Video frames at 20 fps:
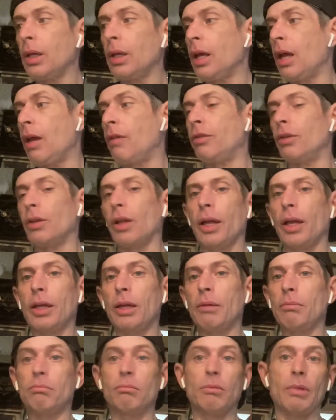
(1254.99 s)
If you like
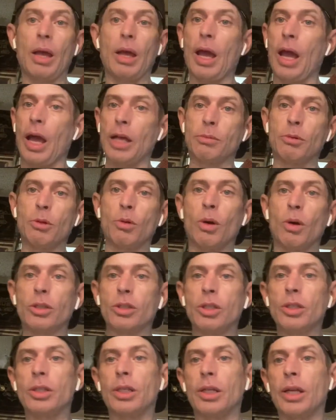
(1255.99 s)
it, ask me
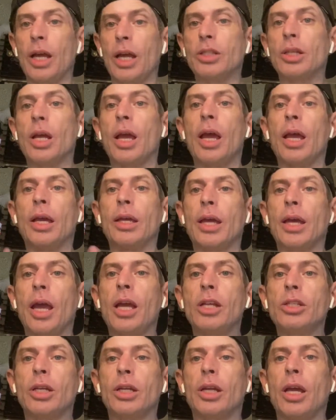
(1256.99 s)
questions, engage,
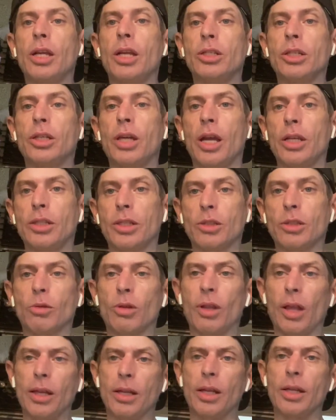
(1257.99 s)
engage, engage, engage. That's what
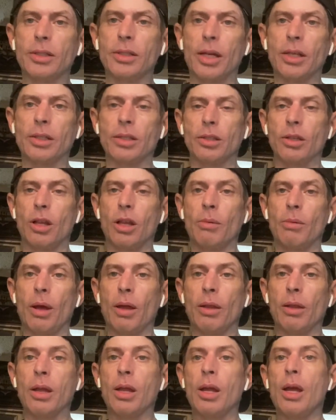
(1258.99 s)
Late Nite Snax is all about.